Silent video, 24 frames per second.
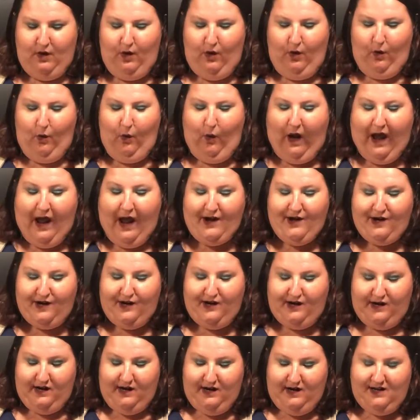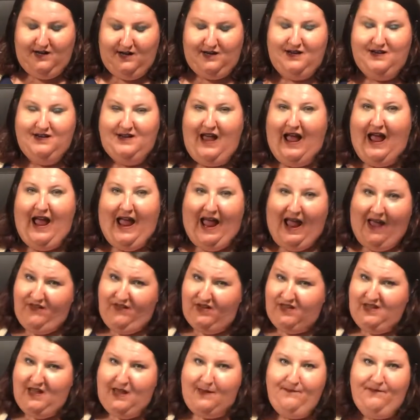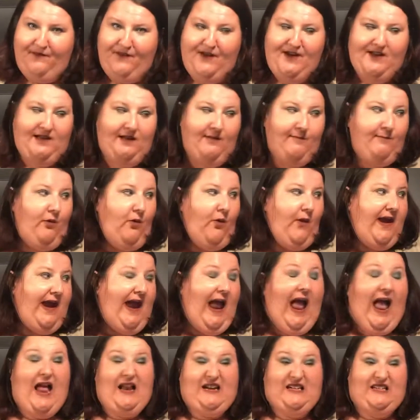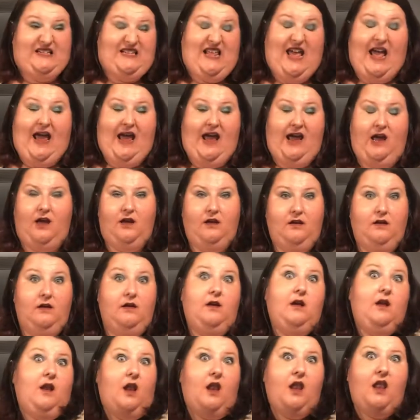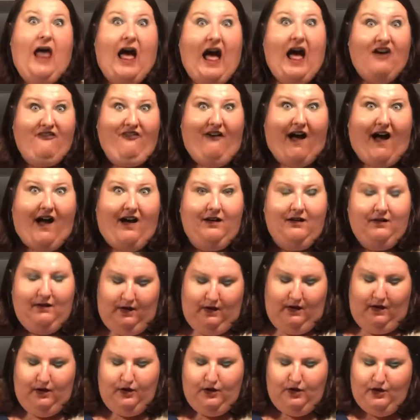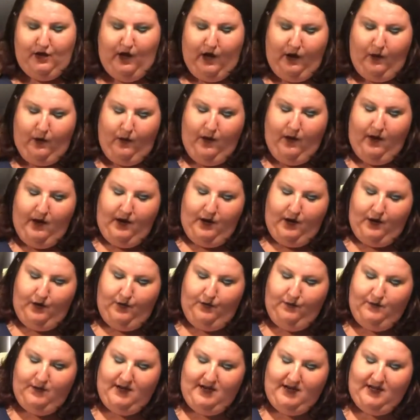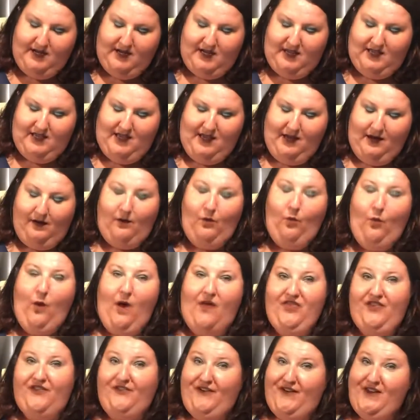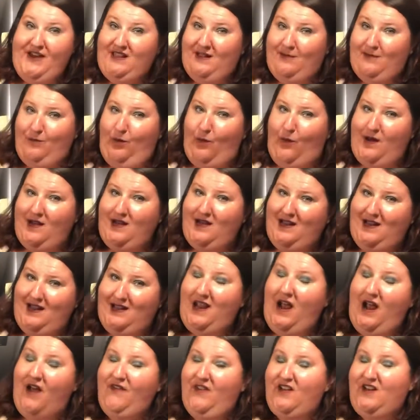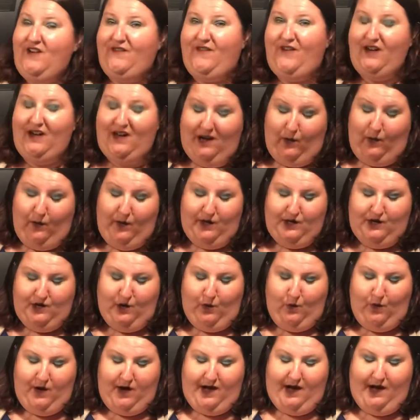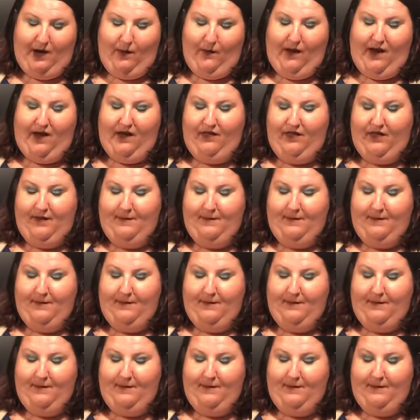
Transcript: Water does not have the same freezing point as, say, lava. So you need to see what the freezing point is of the different liquids you're working with.